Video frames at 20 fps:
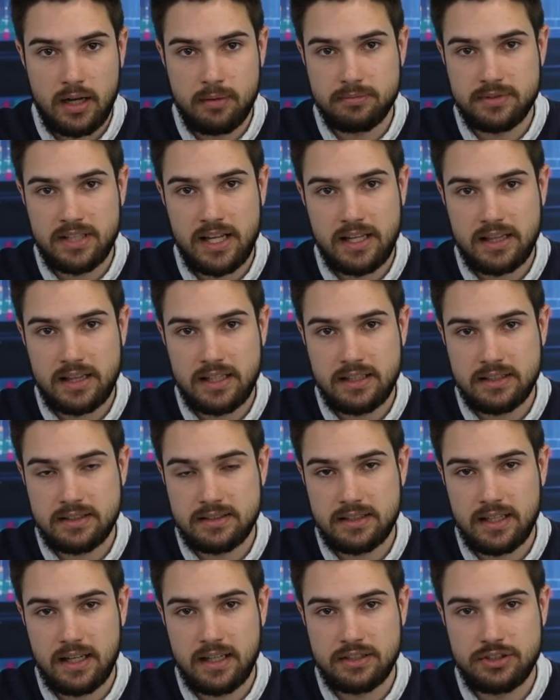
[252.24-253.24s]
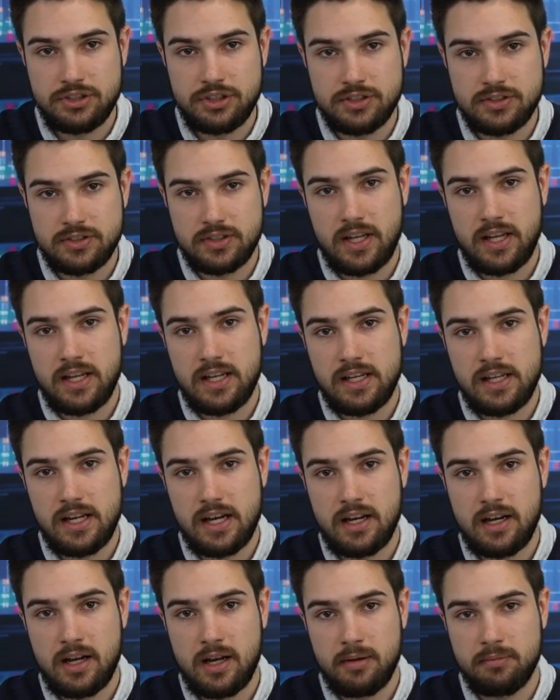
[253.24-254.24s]
Take this as just
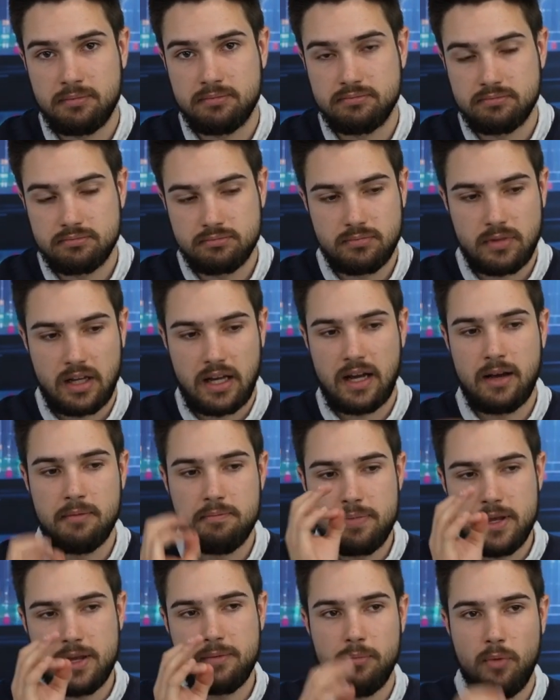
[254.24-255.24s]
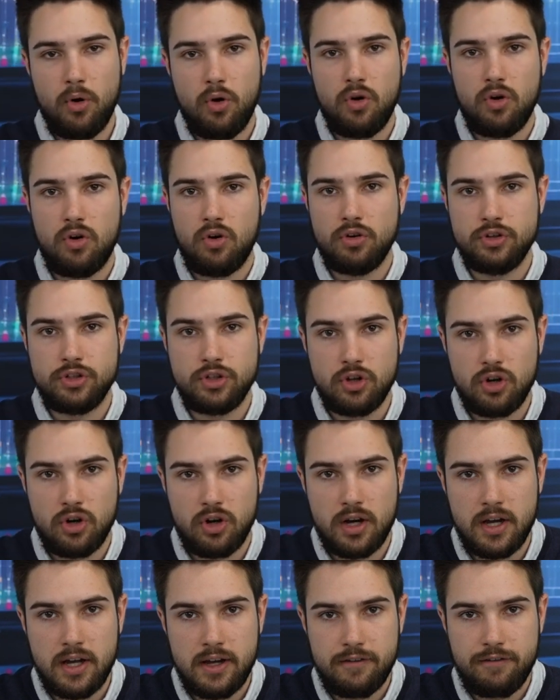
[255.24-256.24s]
a bit more on
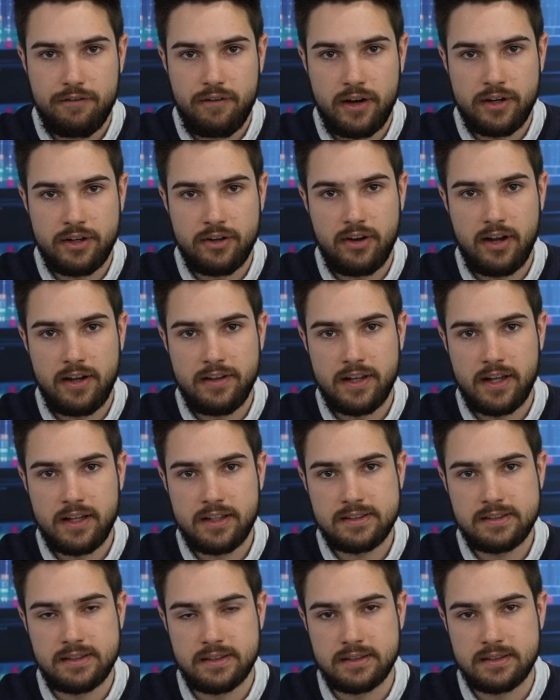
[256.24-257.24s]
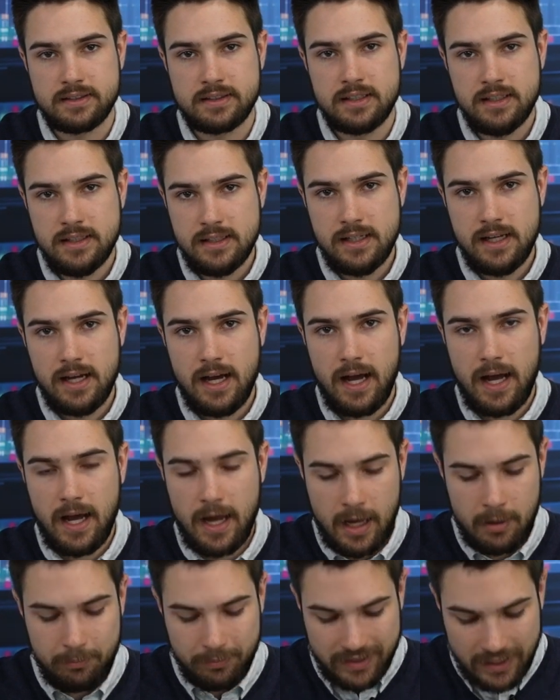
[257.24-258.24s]
your final analysis.
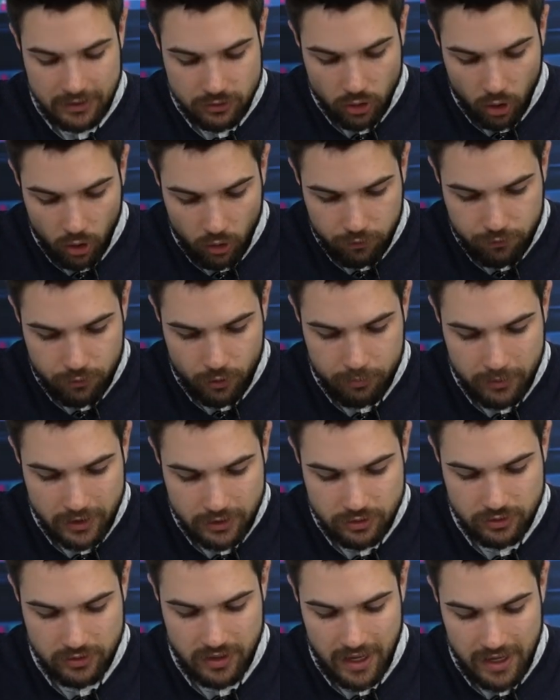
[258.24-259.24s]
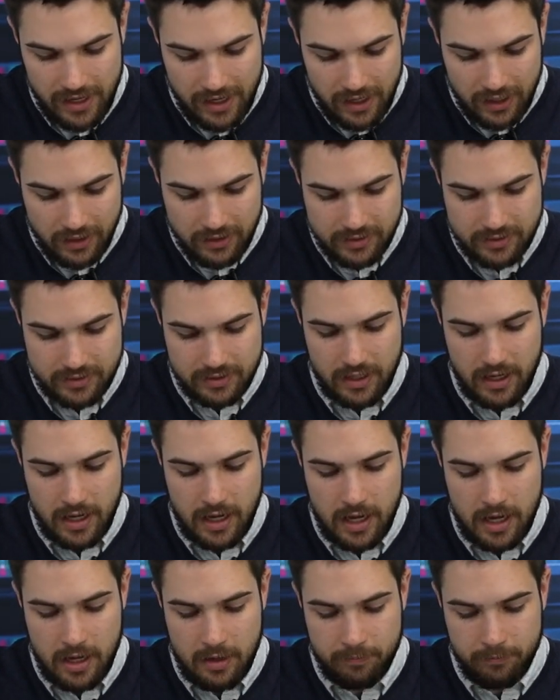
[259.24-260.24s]
But that's all from me today, guys.
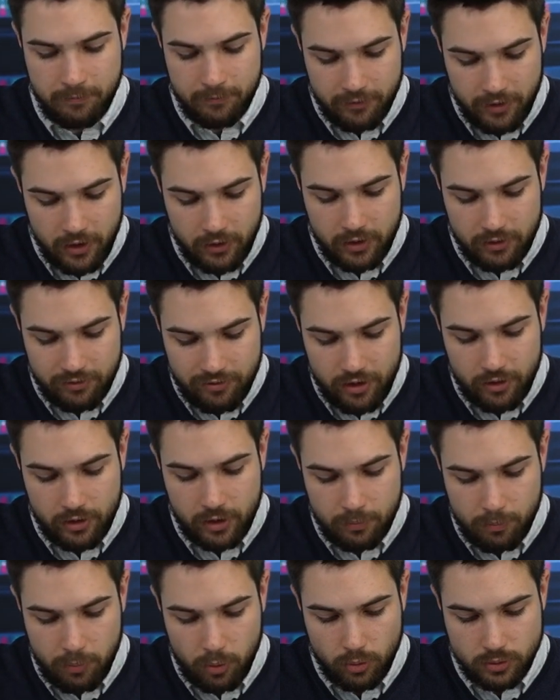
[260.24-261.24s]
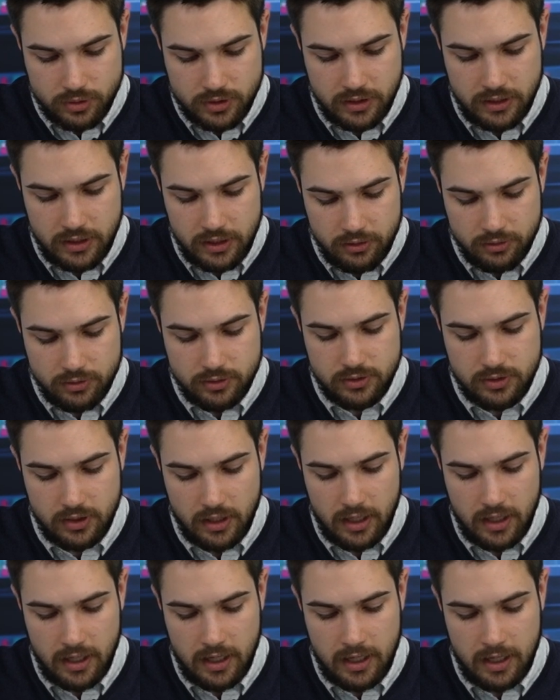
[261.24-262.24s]
Very important news
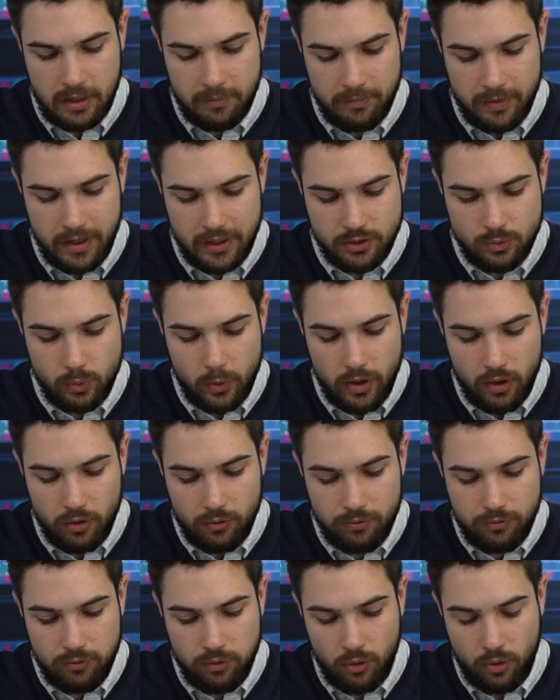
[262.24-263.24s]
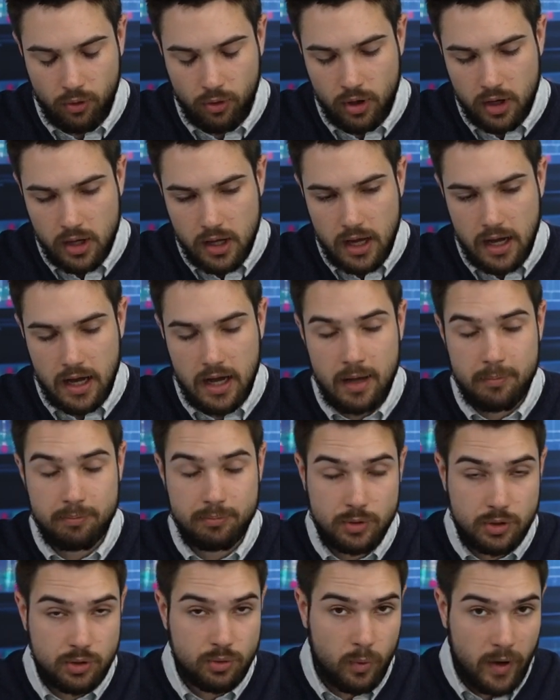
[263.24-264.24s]
as well for
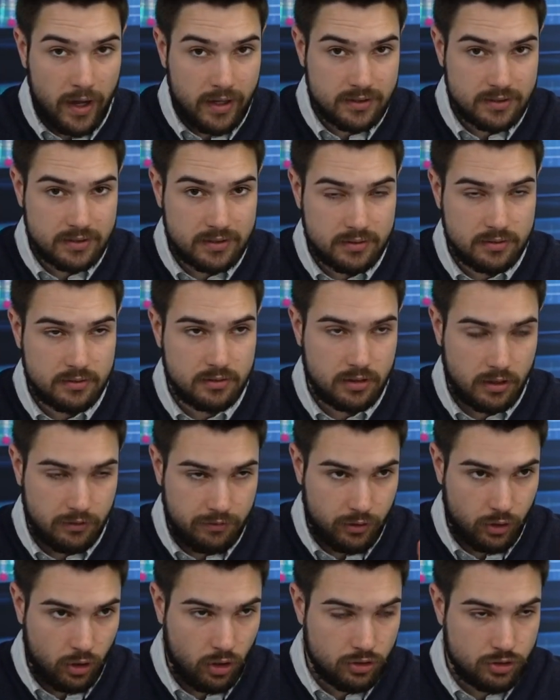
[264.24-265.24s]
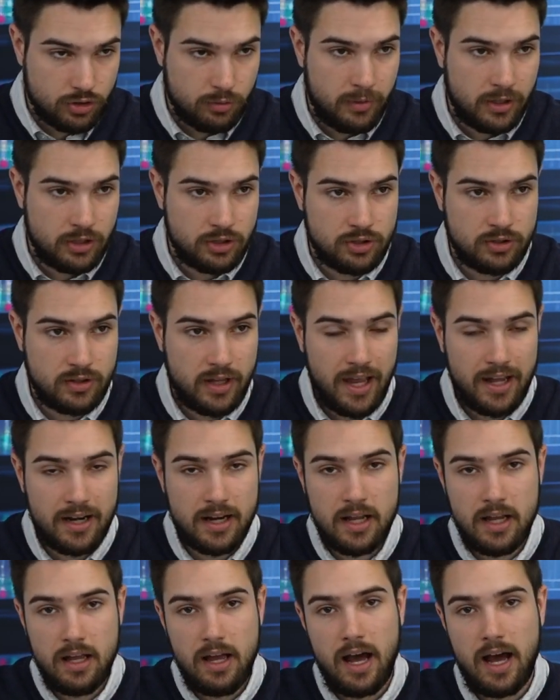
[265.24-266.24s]
US. I forgot to mention that.
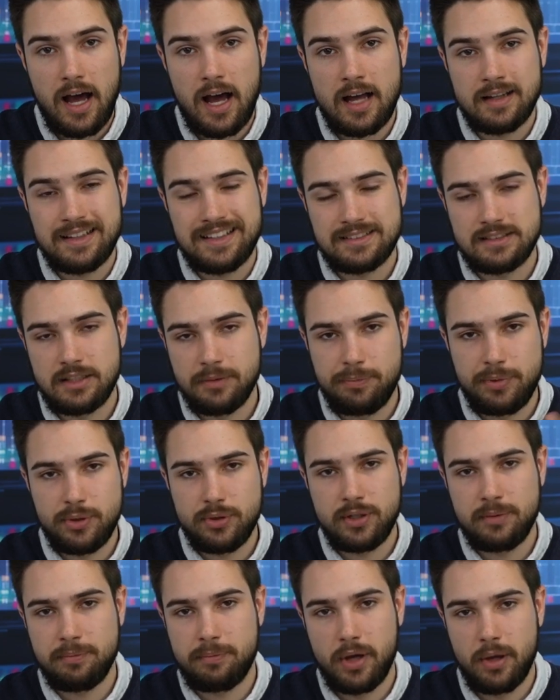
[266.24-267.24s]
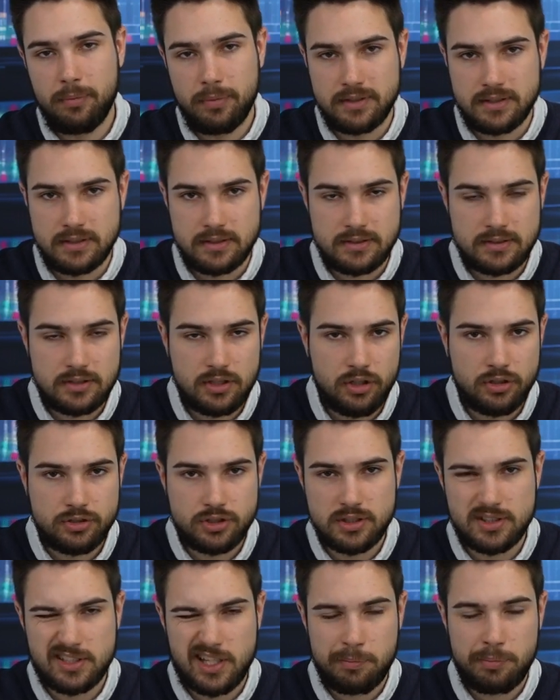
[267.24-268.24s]
That's the building permitters. So
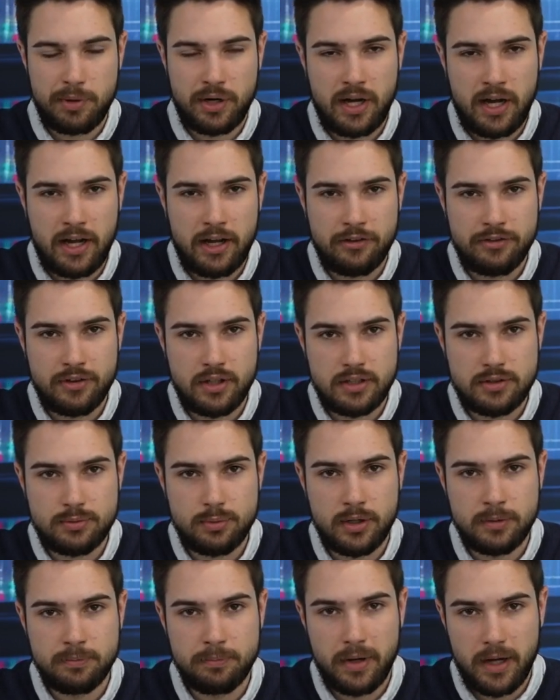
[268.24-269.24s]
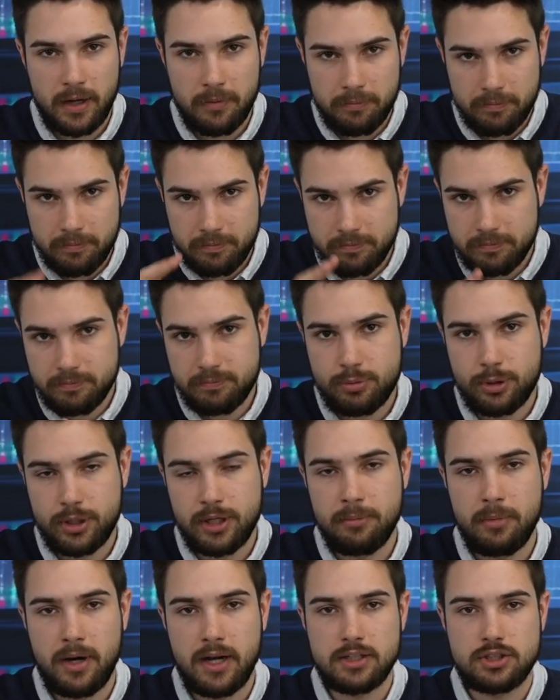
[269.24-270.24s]
just keep an eye on this one. But
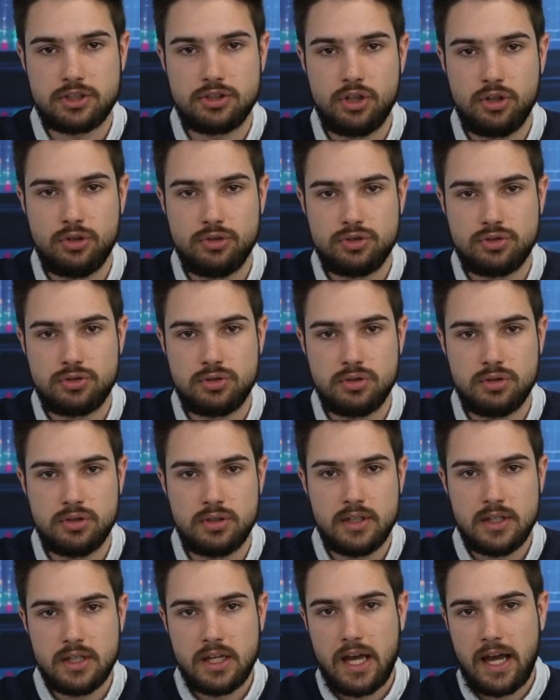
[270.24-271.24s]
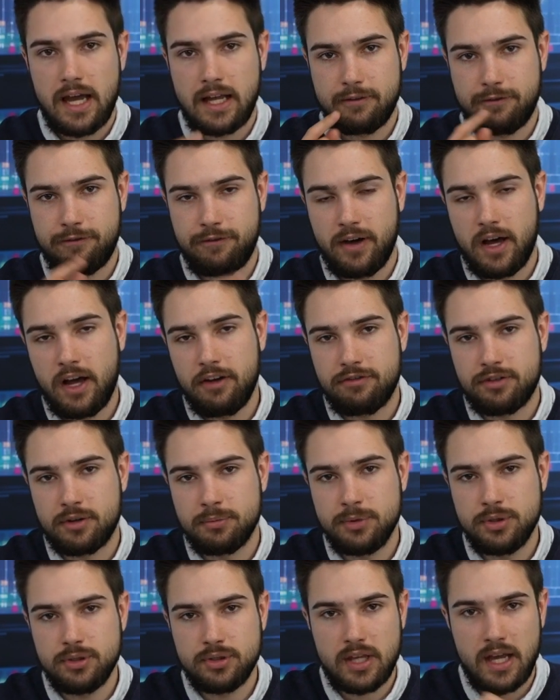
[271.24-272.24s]
pretty much those two at 5
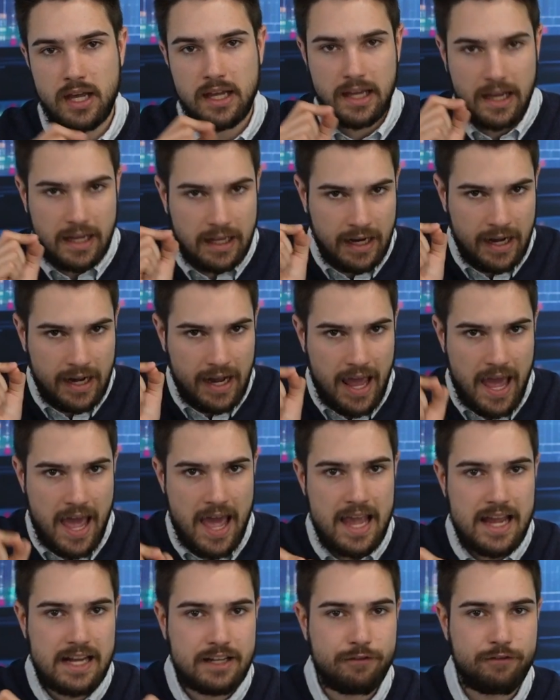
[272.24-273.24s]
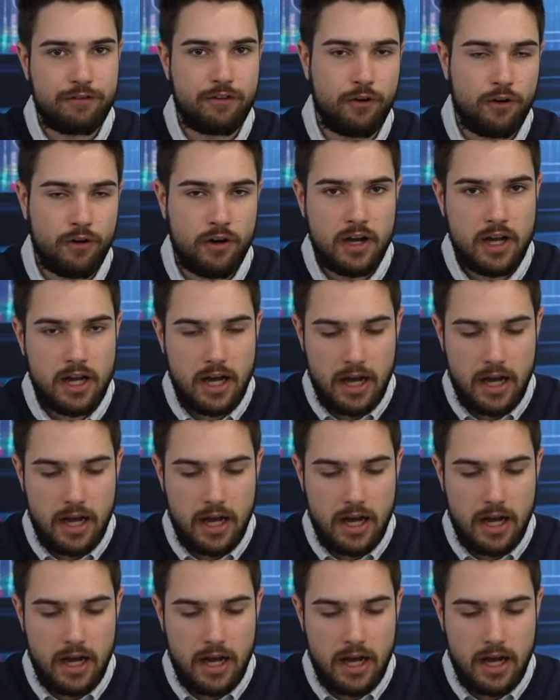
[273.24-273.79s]
from UK and then 8 for